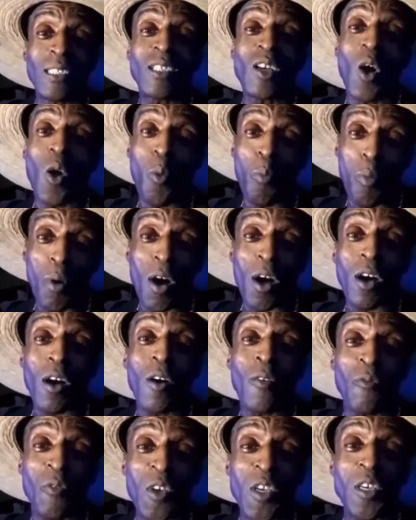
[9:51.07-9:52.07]
gonna buck
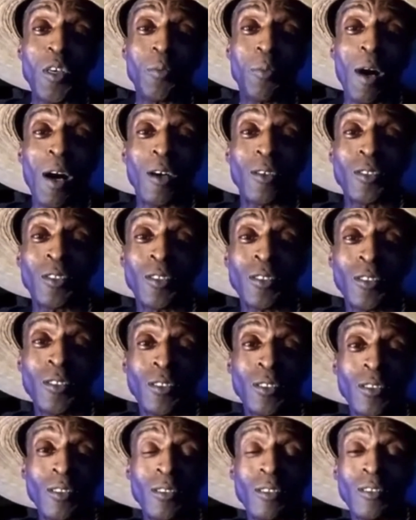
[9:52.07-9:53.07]
a field boss.
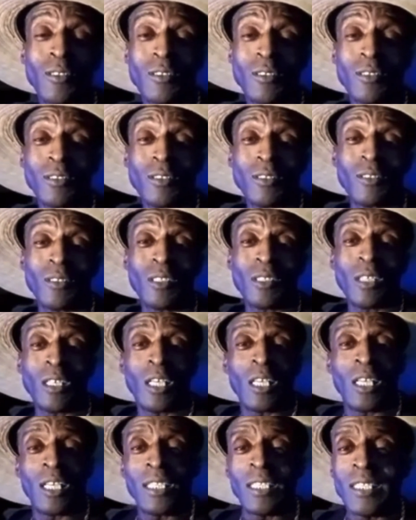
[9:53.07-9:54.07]
Right.
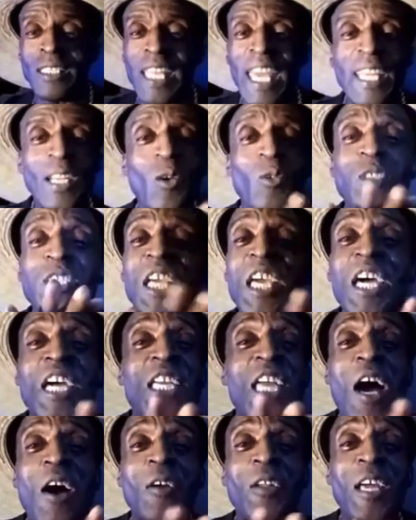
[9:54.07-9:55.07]
They don't tell
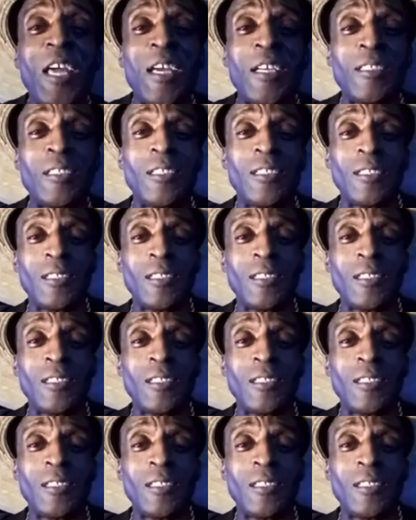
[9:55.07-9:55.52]
y'all that.